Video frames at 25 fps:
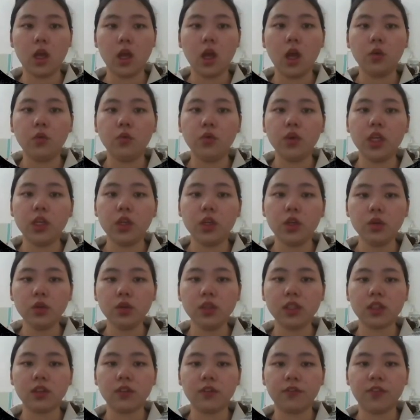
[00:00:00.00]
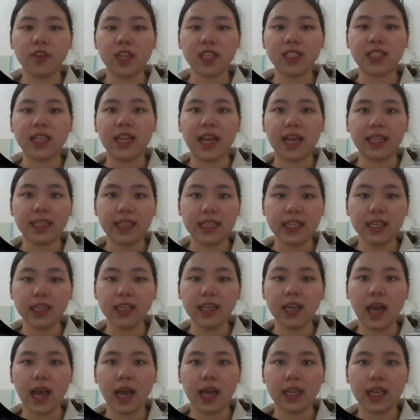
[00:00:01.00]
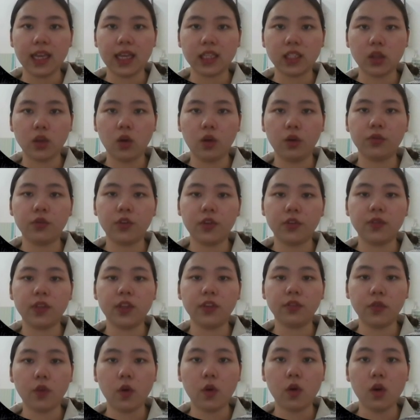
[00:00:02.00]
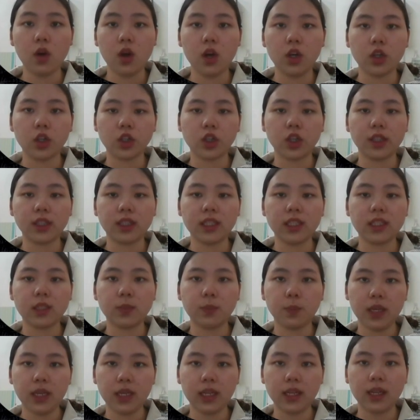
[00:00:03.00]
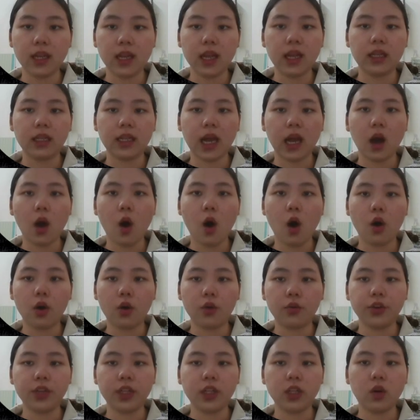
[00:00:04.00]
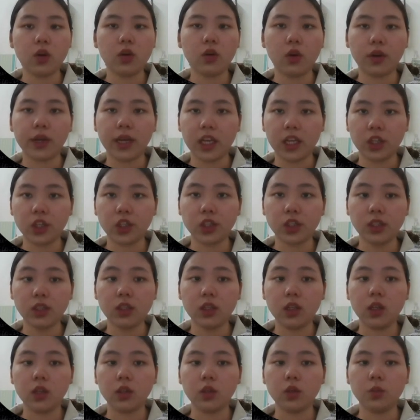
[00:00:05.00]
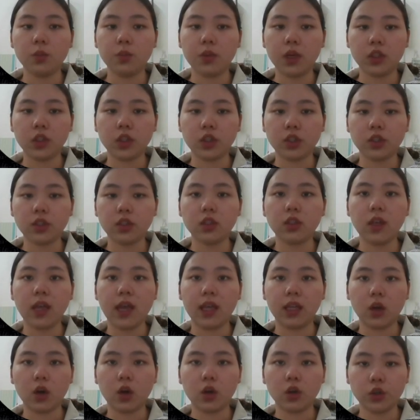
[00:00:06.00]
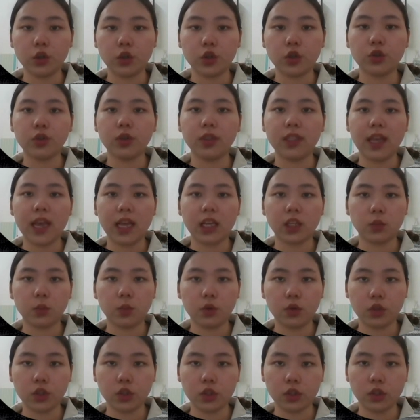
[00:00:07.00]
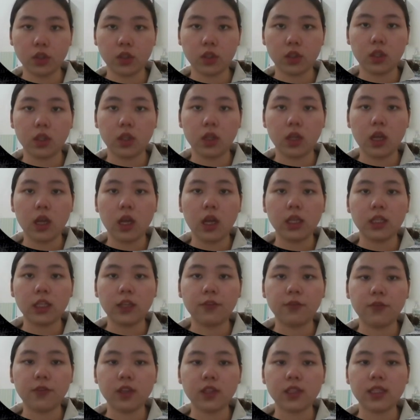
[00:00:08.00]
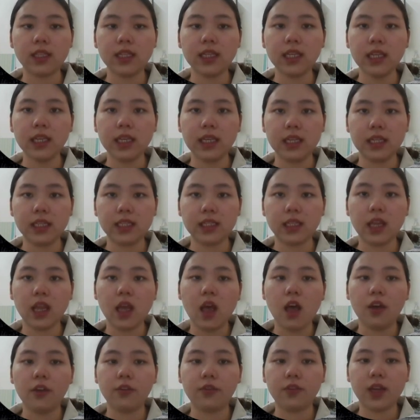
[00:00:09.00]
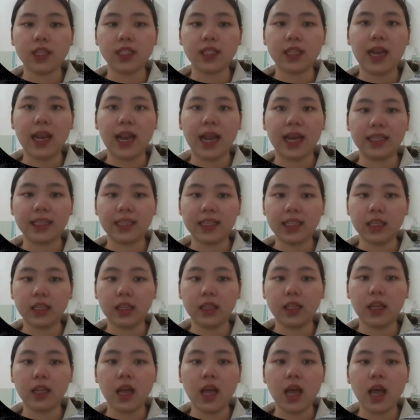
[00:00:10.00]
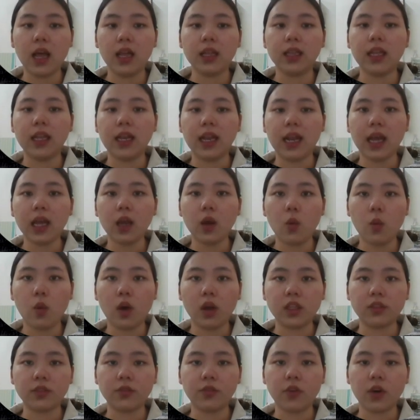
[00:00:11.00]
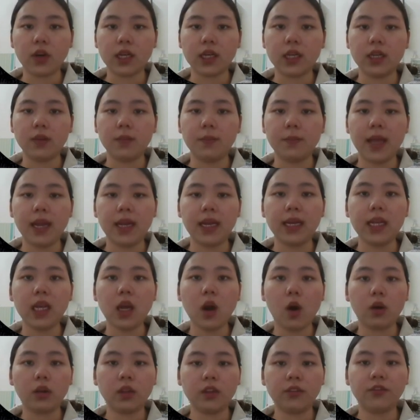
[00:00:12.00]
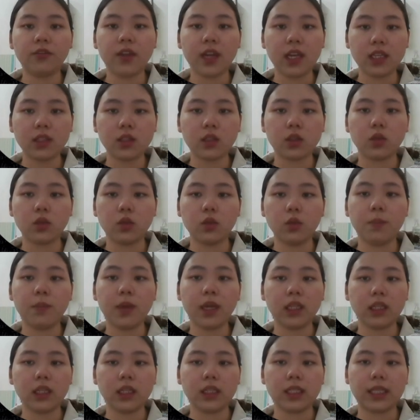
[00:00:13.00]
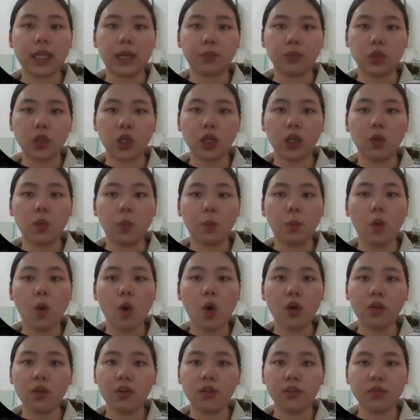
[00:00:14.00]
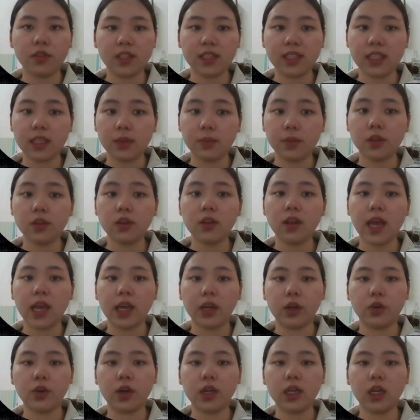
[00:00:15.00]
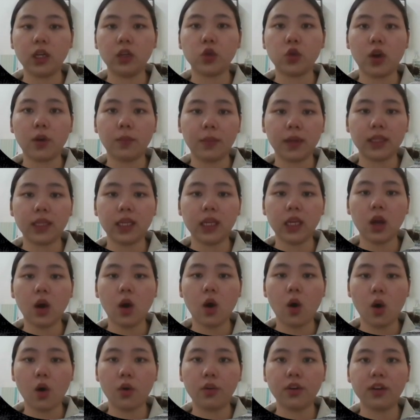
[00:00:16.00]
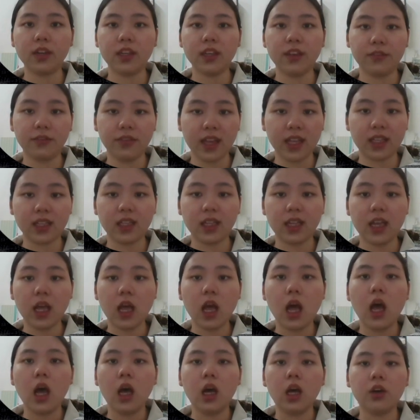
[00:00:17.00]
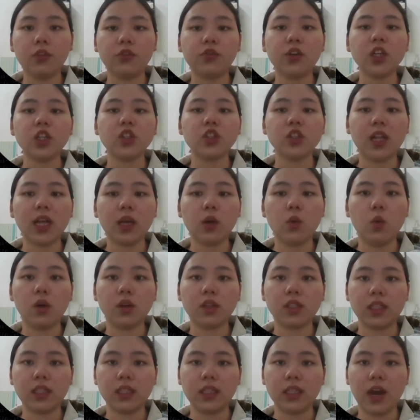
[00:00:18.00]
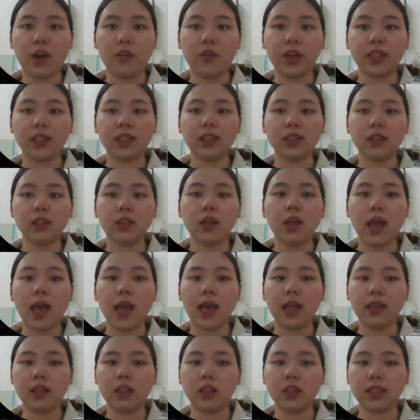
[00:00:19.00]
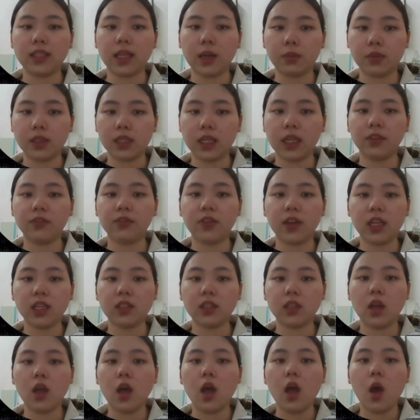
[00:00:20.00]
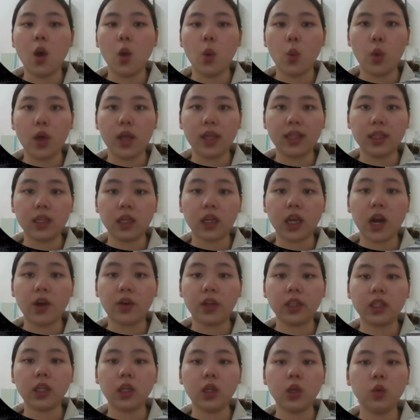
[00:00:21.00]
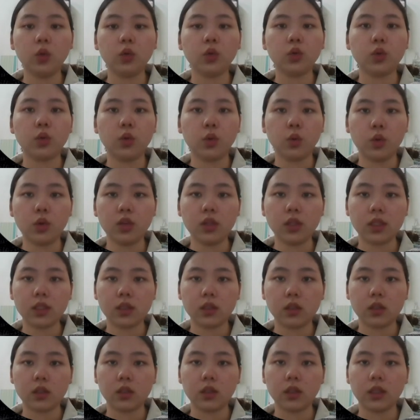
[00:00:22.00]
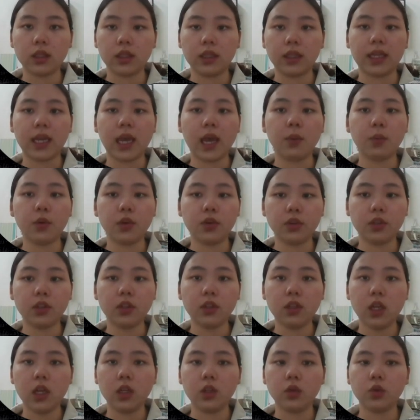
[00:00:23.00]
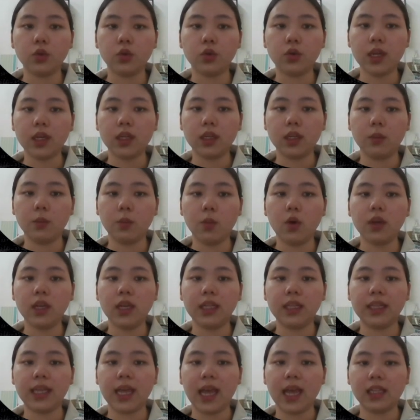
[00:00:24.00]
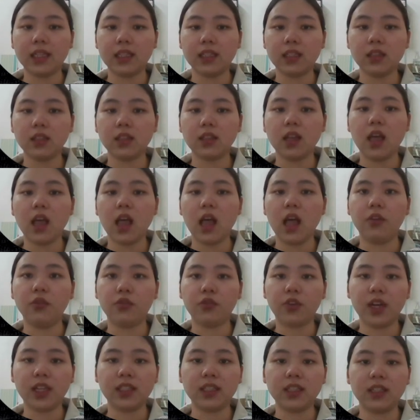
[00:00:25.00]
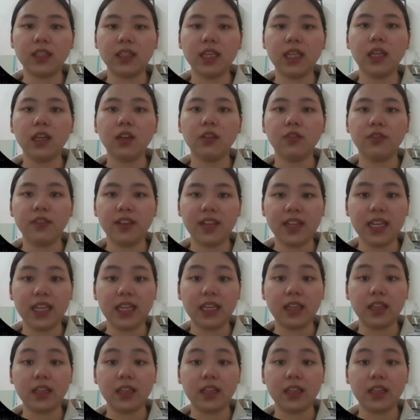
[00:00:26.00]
We use fast lighting ISO 54 shutter speed dark corridor location to measure and control the exposure. The firstly is fast lighting. The light was focused mainly on the face to make the subject more visible and create a dramatic horror effect. A flashlight was directed at the subject face when the character looked towards the camera to create a more intense and frightening feeling.